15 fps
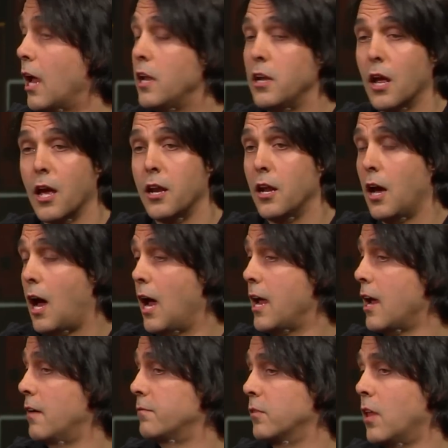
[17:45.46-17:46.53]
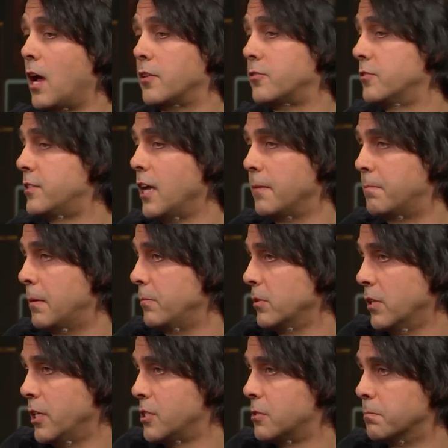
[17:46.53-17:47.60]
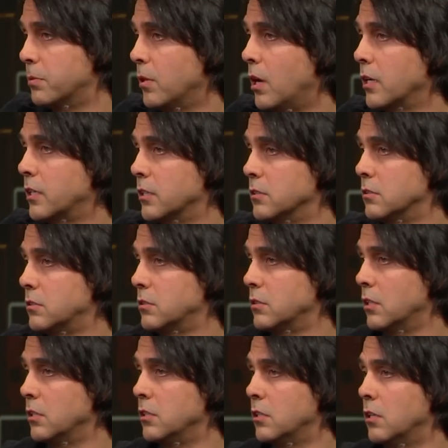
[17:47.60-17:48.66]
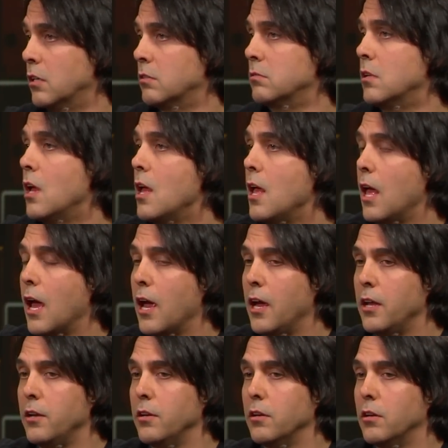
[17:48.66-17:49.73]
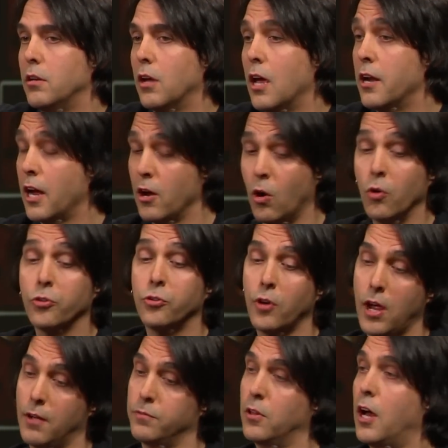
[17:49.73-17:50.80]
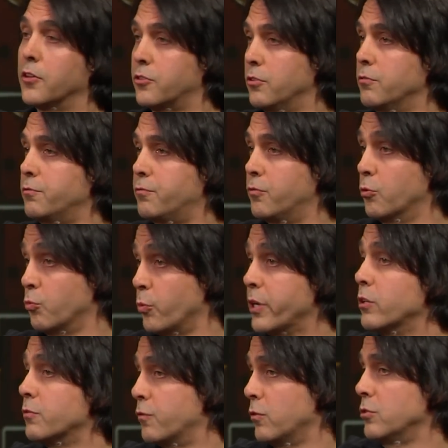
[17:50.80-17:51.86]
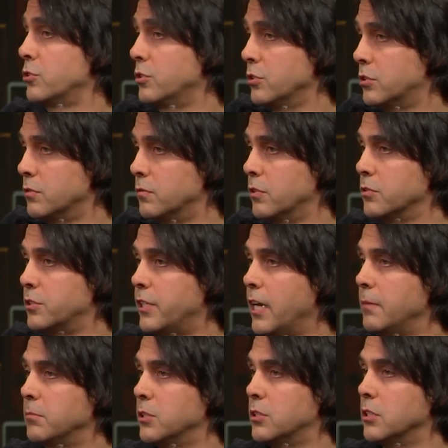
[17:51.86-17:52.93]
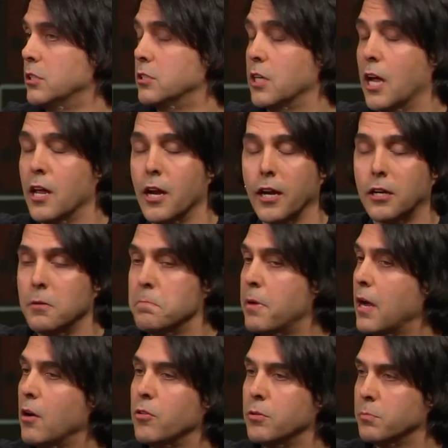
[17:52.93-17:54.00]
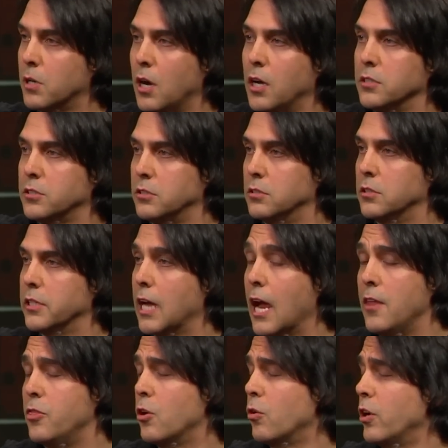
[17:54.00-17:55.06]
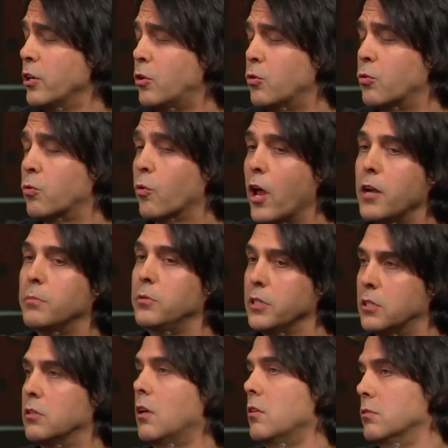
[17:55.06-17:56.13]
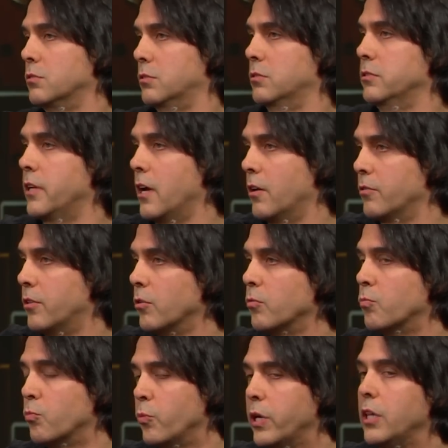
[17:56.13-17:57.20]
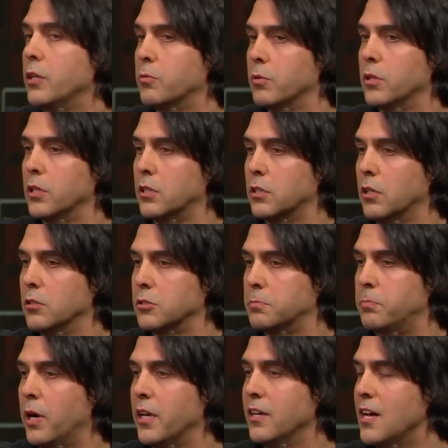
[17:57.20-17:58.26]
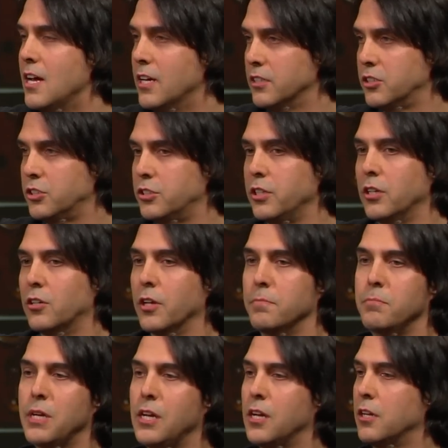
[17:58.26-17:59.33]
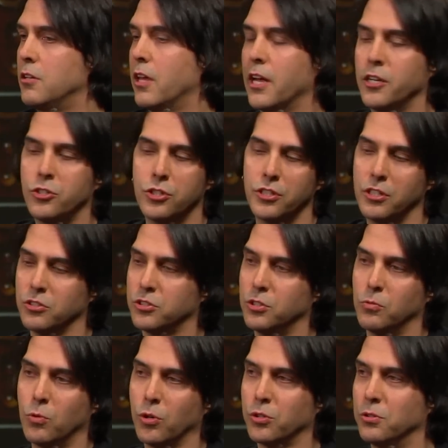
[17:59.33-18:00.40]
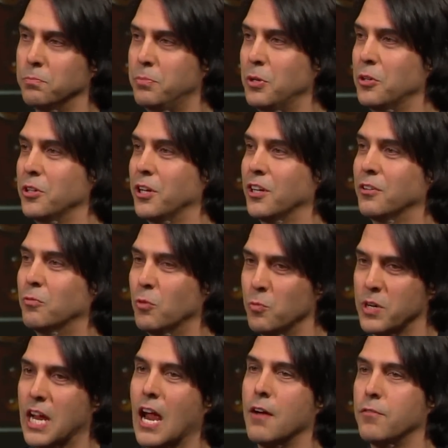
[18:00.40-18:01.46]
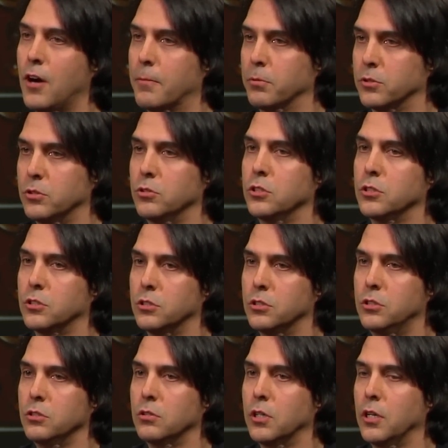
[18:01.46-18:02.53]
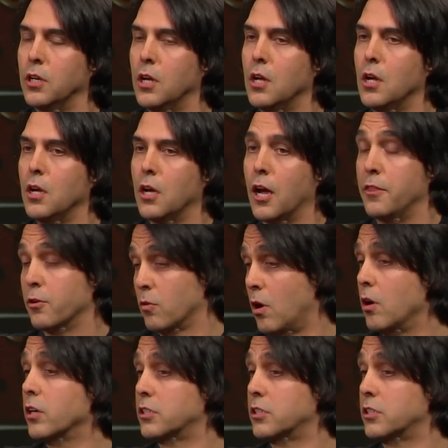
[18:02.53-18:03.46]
and and I have lots of tape emulation plugins, you know, mm. and and I also have lots of the real versions of those tape machines, and I mm-hmm. compare them constantly. And they're incredibly close now. Mm-hmm. They're really, really close. But still, and me and the engineers that work in the building, when we have opportunities to do it, and there are